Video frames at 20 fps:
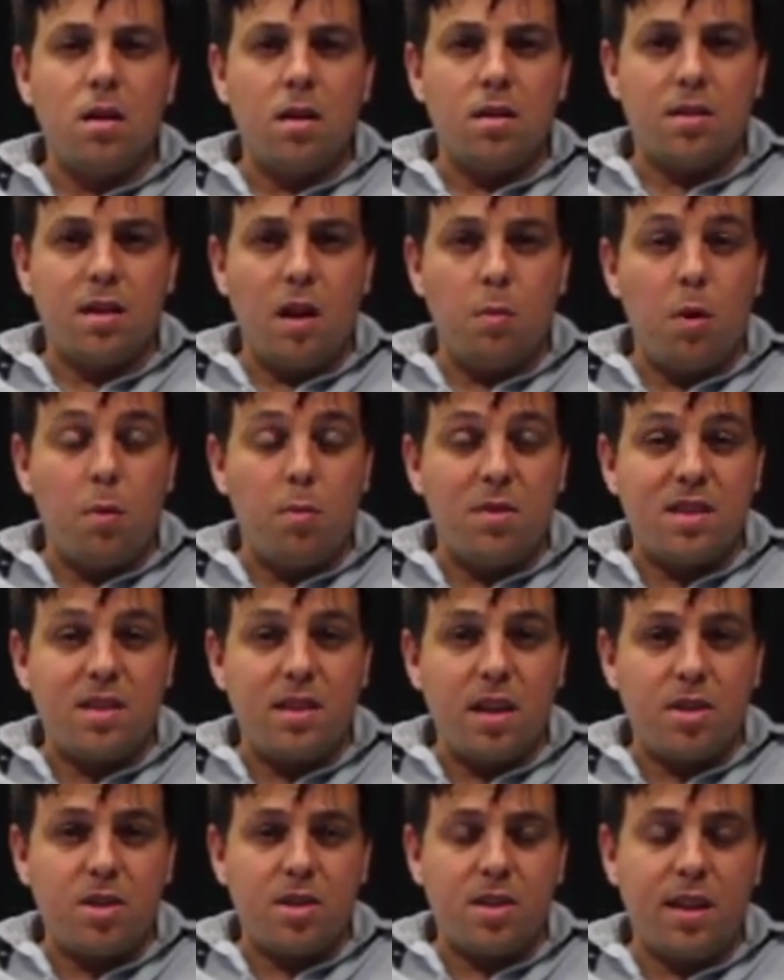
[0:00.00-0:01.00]
someone with
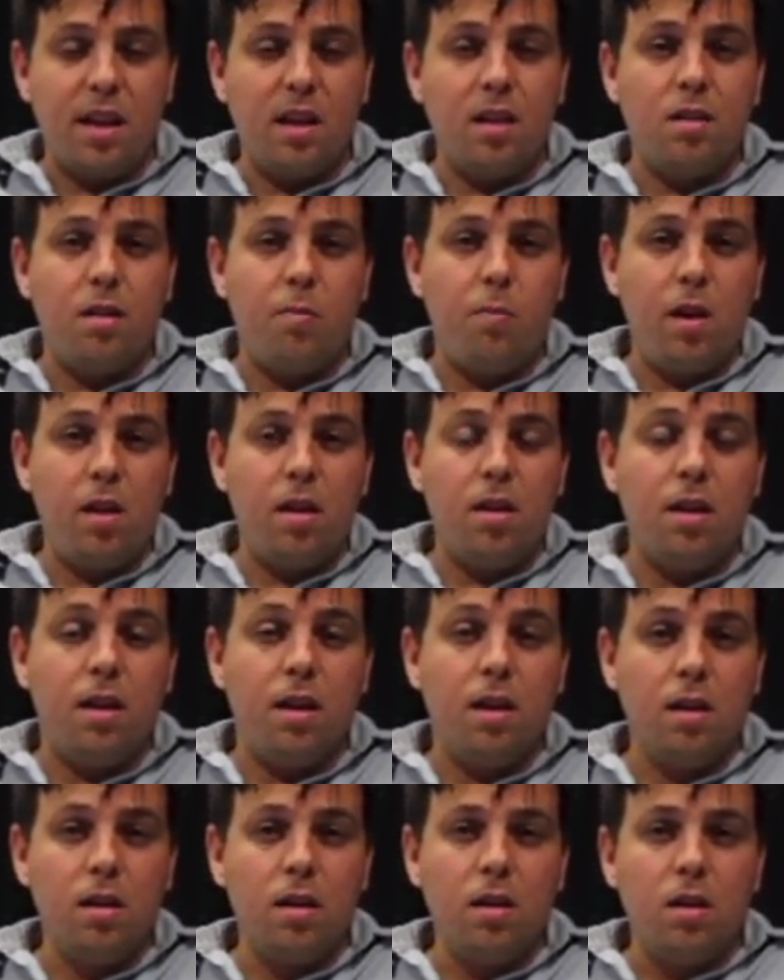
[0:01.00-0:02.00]
such skill and
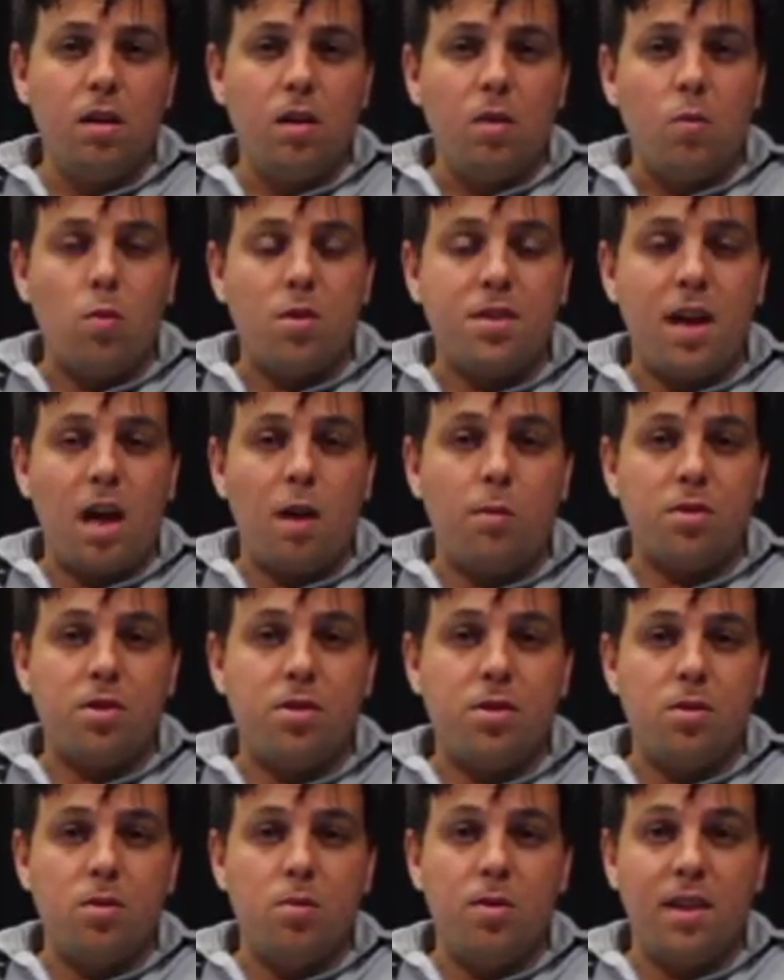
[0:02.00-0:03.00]
ability was able
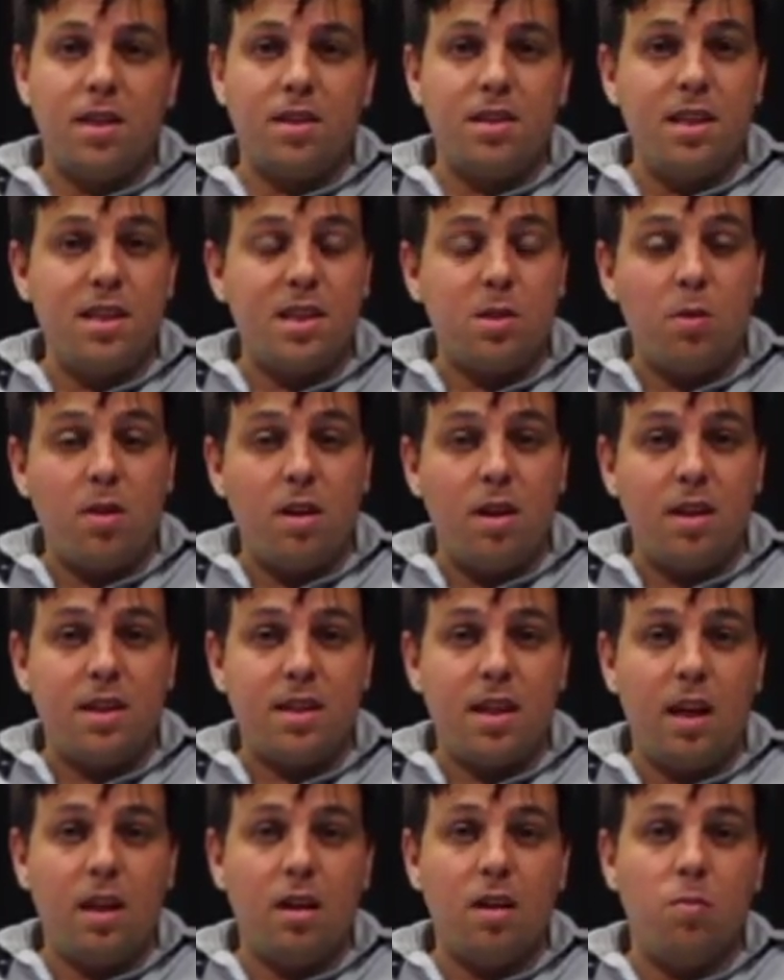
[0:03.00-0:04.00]
to exist within his
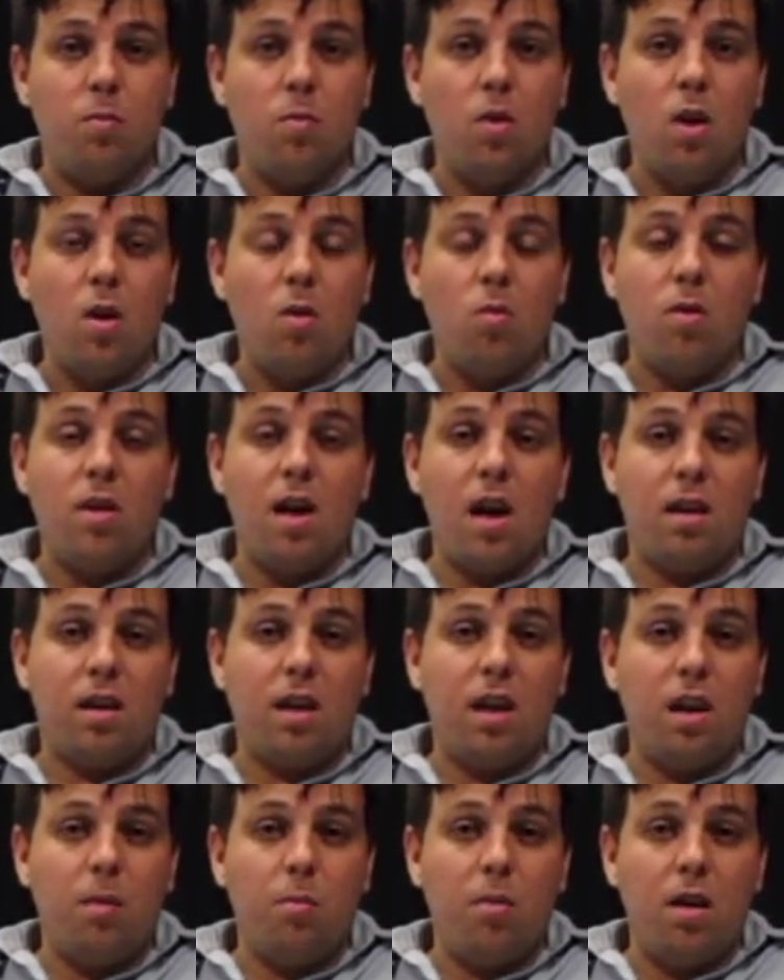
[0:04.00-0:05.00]
kingdom without the
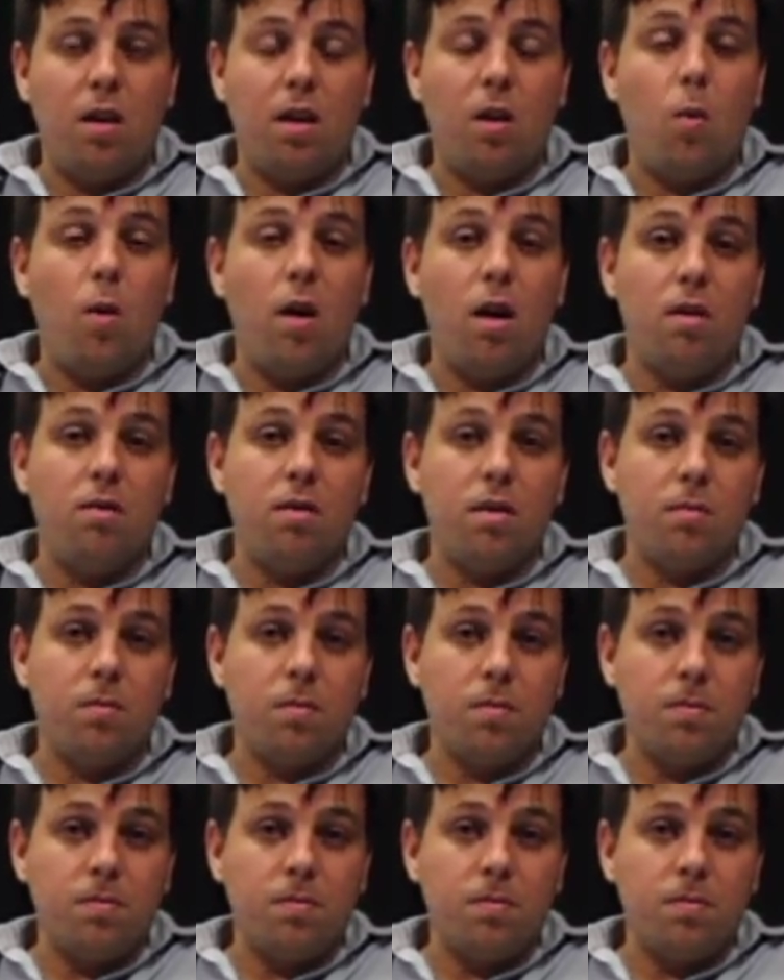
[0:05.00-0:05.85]
king being aware of it.